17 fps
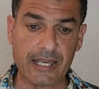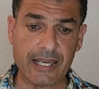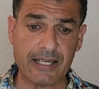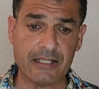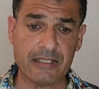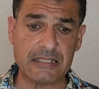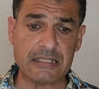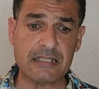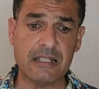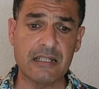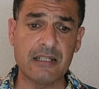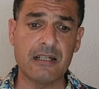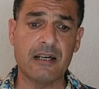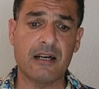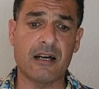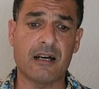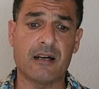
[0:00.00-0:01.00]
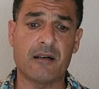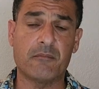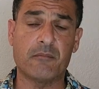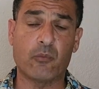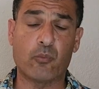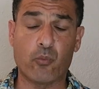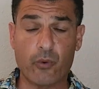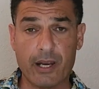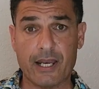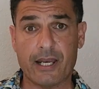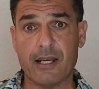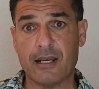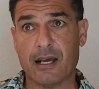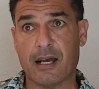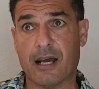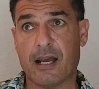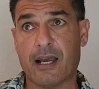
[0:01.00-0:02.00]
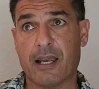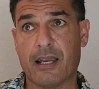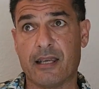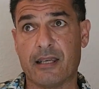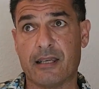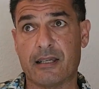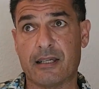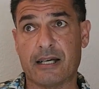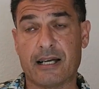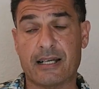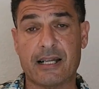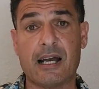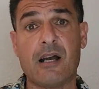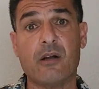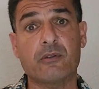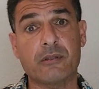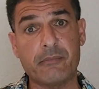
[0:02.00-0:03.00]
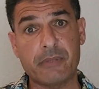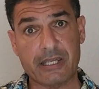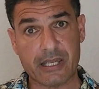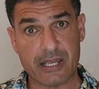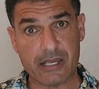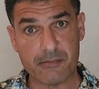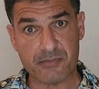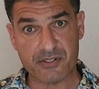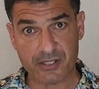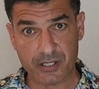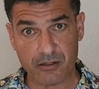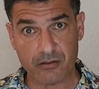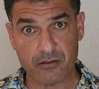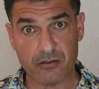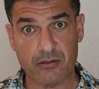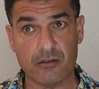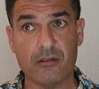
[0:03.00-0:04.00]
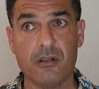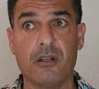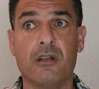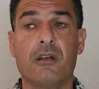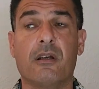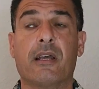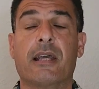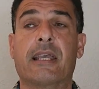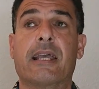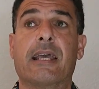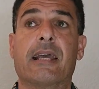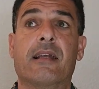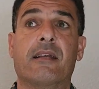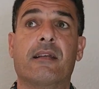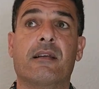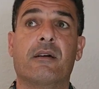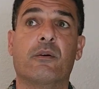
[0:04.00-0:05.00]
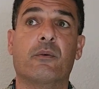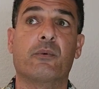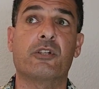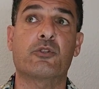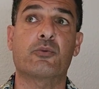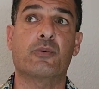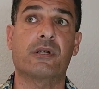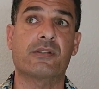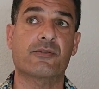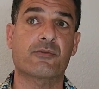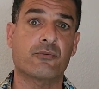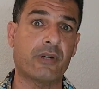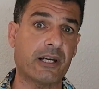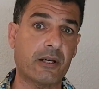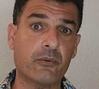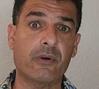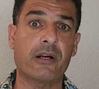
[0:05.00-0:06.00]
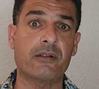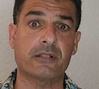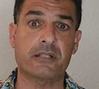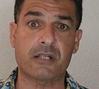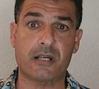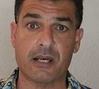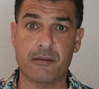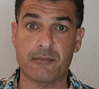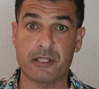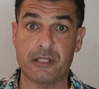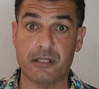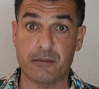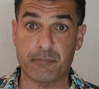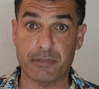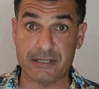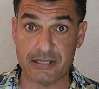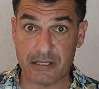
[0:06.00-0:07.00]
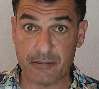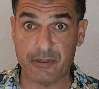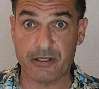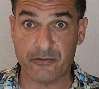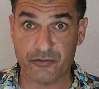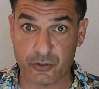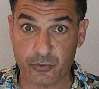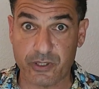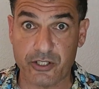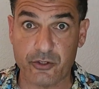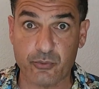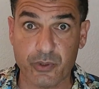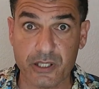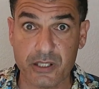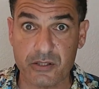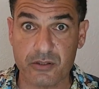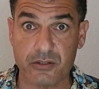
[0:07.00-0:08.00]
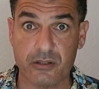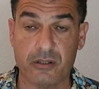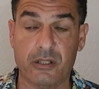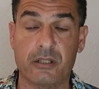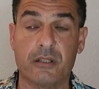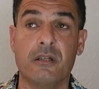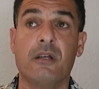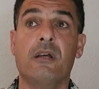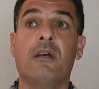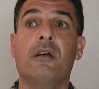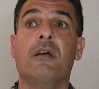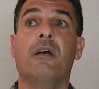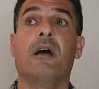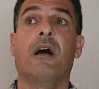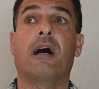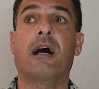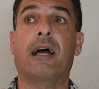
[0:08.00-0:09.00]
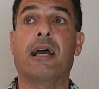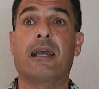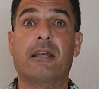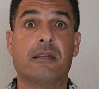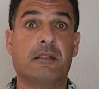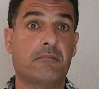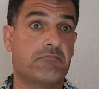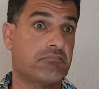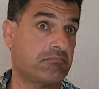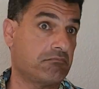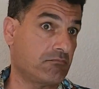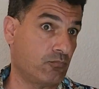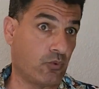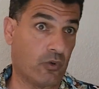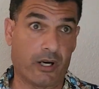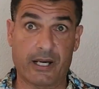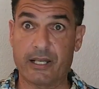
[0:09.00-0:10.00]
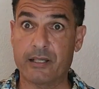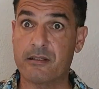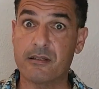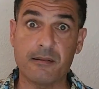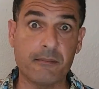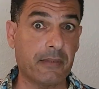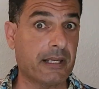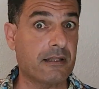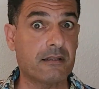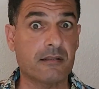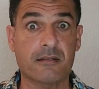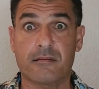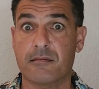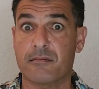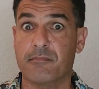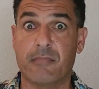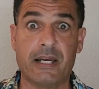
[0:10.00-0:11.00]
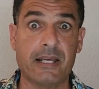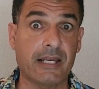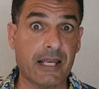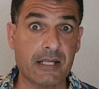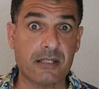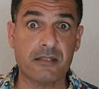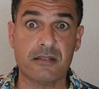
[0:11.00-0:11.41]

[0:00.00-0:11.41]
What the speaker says: And when I got out and became single again, which was right around the time the pandemic of 2020 started, I wanted to meet my